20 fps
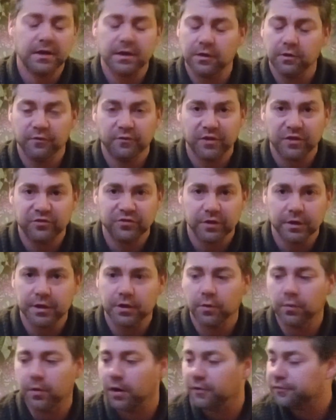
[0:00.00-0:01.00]
it, it'll eventually
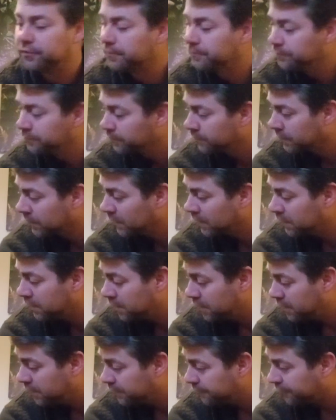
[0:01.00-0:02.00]
go off.
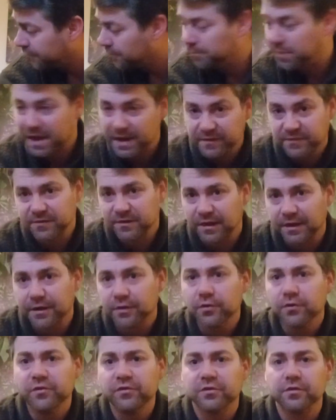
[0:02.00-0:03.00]
For base
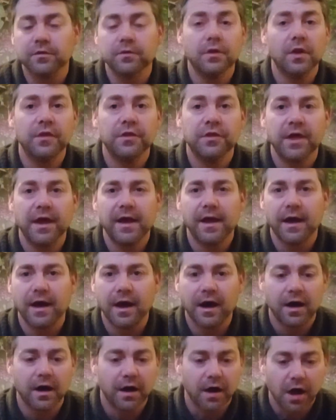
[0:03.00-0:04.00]
layers, there
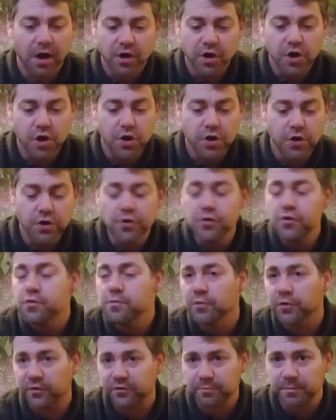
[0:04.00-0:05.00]
are
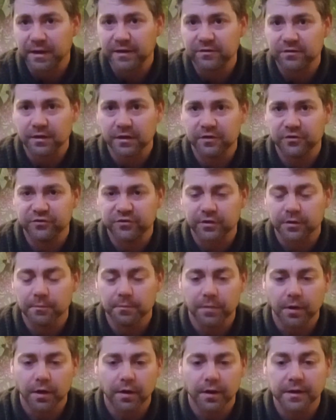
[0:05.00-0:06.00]
numerous base layers you
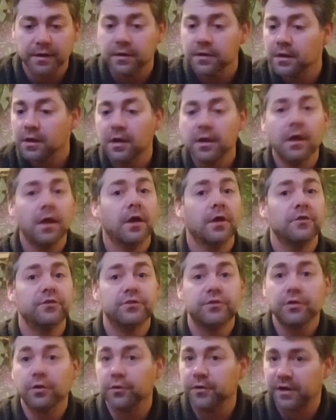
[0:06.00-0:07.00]
can buy.
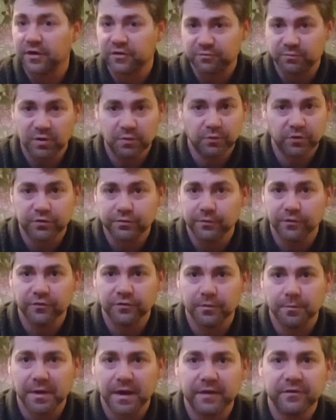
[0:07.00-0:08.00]
Don't ask me which
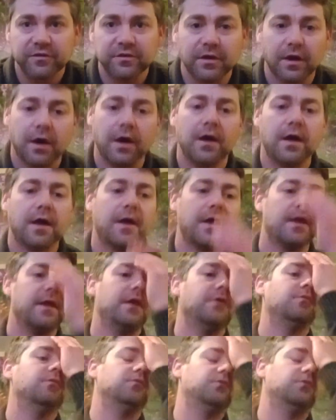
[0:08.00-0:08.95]
one's the best. I